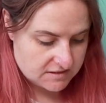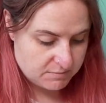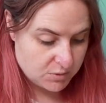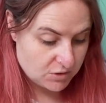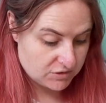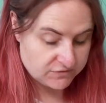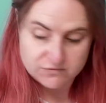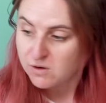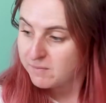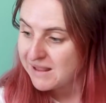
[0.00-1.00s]
a box
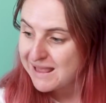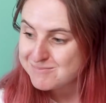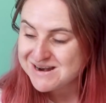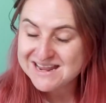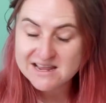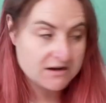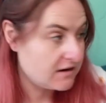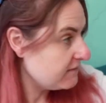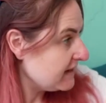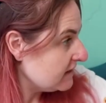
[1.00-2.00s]
from Emily
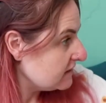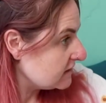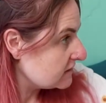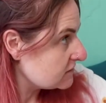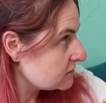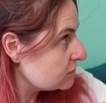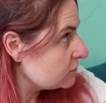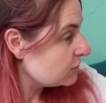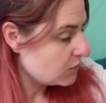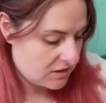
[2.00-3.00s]
Harvey Art
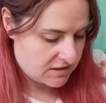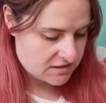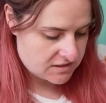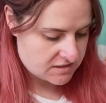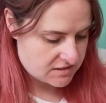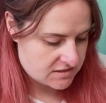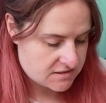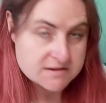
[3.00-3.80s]
for her